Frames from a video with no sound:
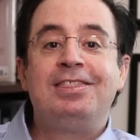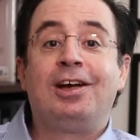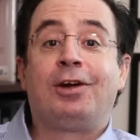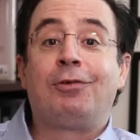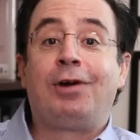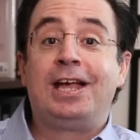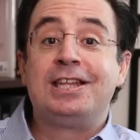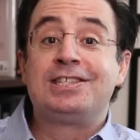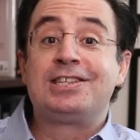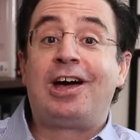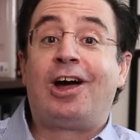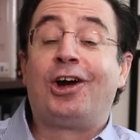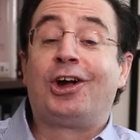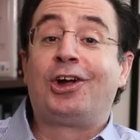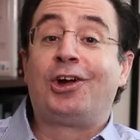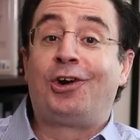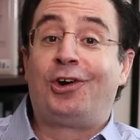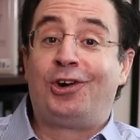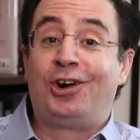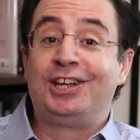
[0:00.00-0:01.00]
the grants are
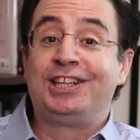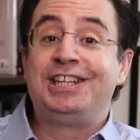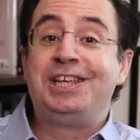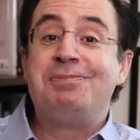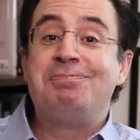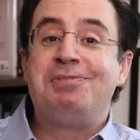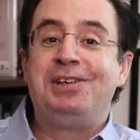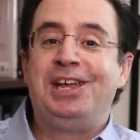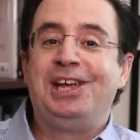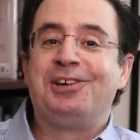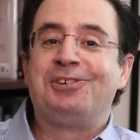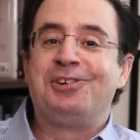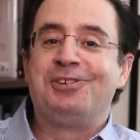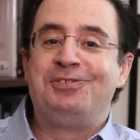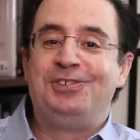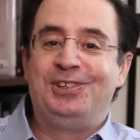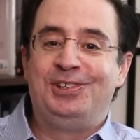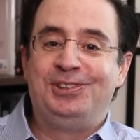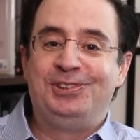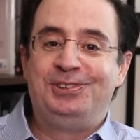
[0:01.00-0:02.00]
currently being
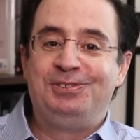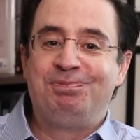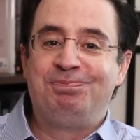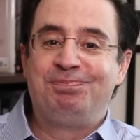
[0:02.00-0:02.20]
reviewed.